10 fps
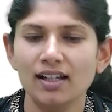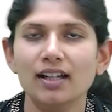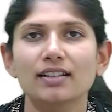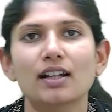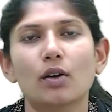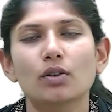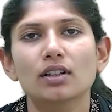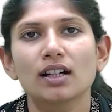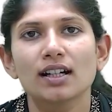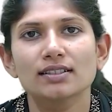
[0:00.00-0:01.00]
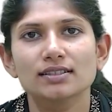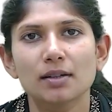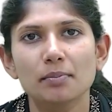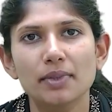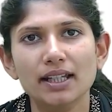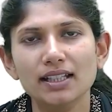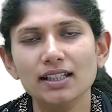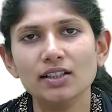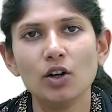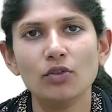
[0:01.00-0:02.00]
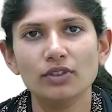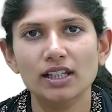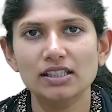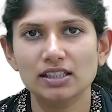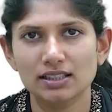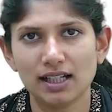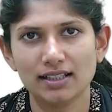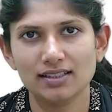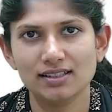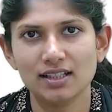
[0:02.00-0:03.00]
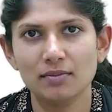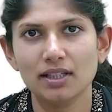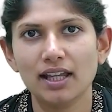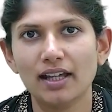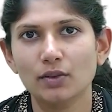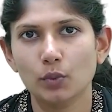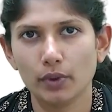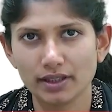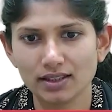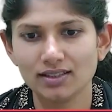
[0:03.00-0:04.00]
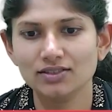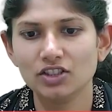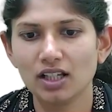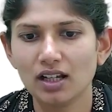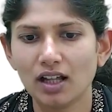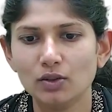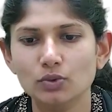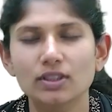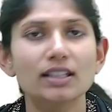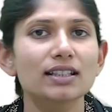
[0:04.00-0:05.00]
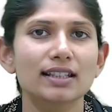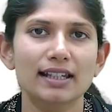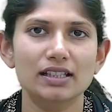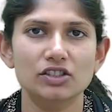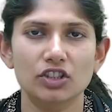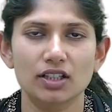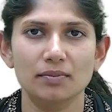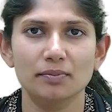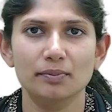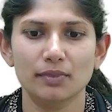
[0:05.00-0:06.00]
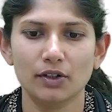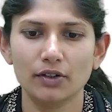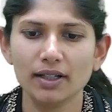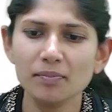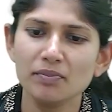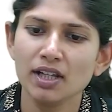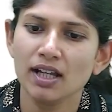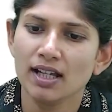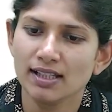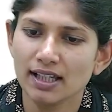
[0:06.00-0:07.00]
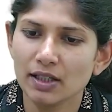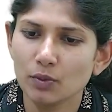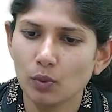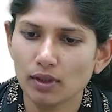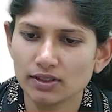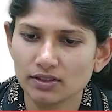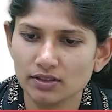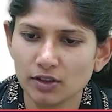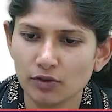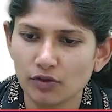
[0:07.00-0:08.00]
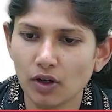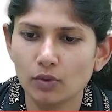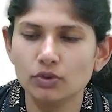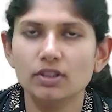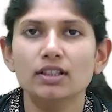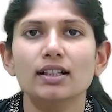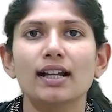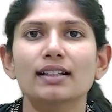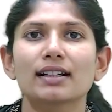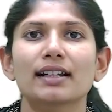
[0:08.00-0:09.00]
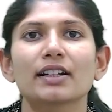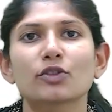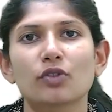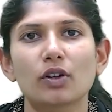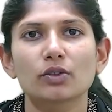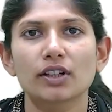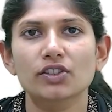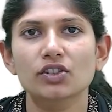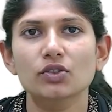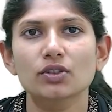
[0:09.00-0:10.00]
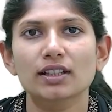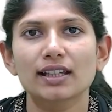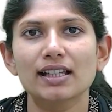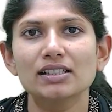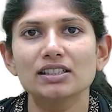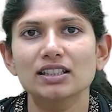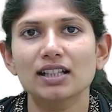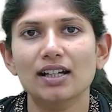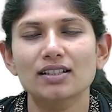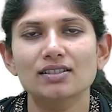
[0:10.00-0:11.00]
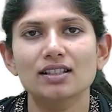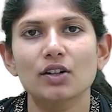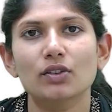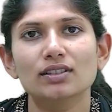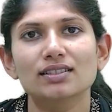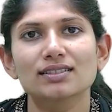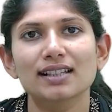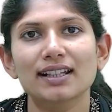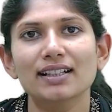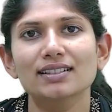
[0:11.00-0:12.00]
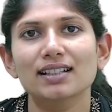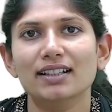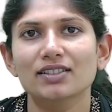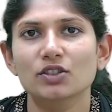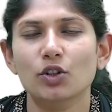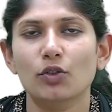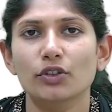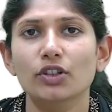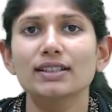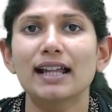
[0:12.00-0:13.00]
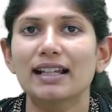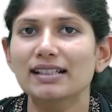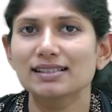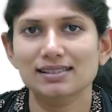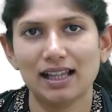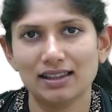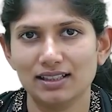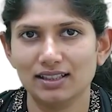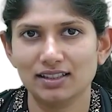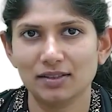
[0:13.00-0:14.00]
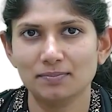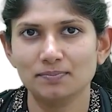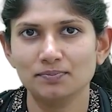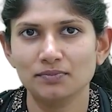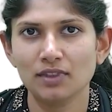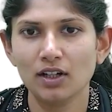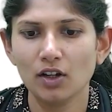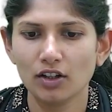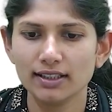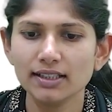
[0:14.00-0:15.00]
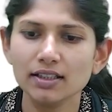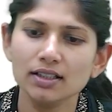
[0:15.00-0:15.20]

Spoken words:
Now, the beginning of Khilji Dynasty began with Jalaluddin Khilji. Okay. He was the founder and laid foundation to the Khilji dynasty or the second dynasty of your Delhi Sultanate. Alright?